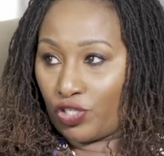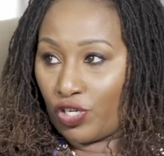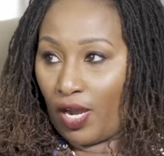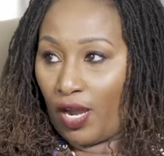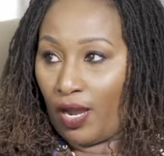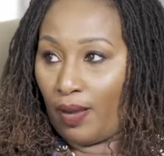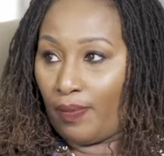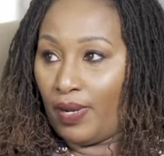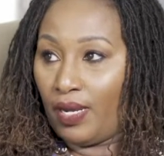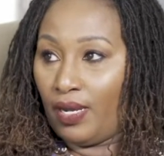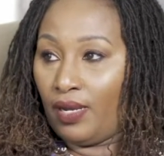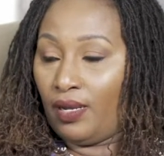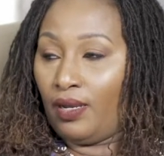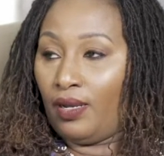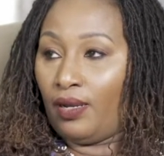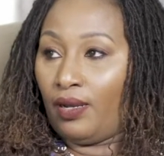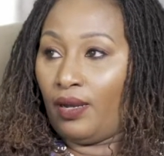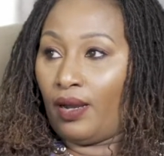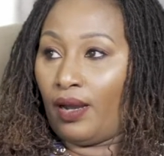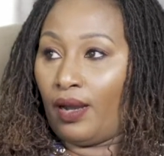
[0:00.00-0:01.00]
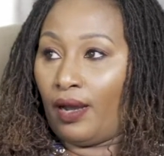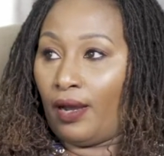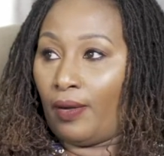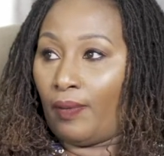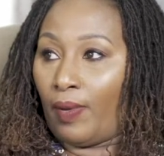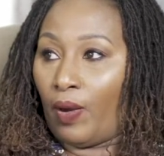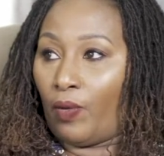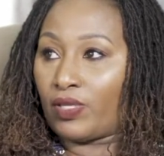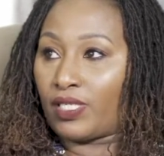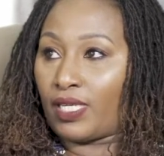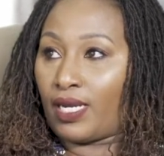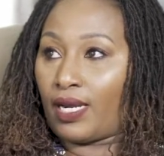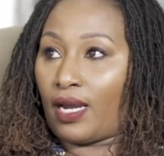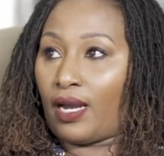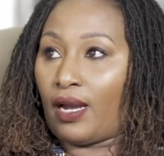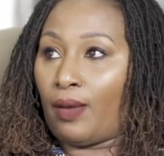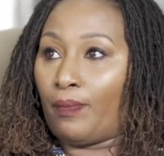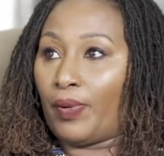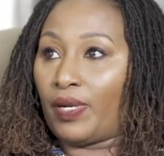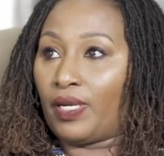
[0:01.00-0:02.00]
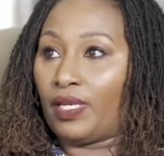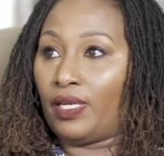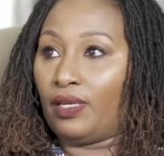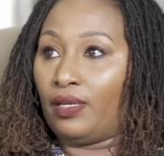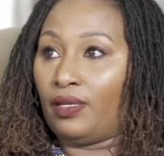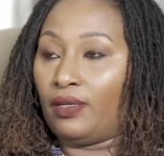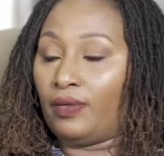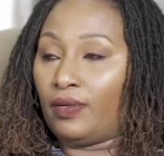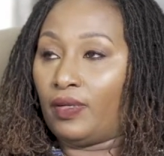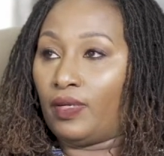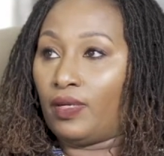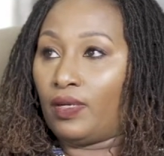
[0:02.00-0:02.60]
job. Um, I was at a company.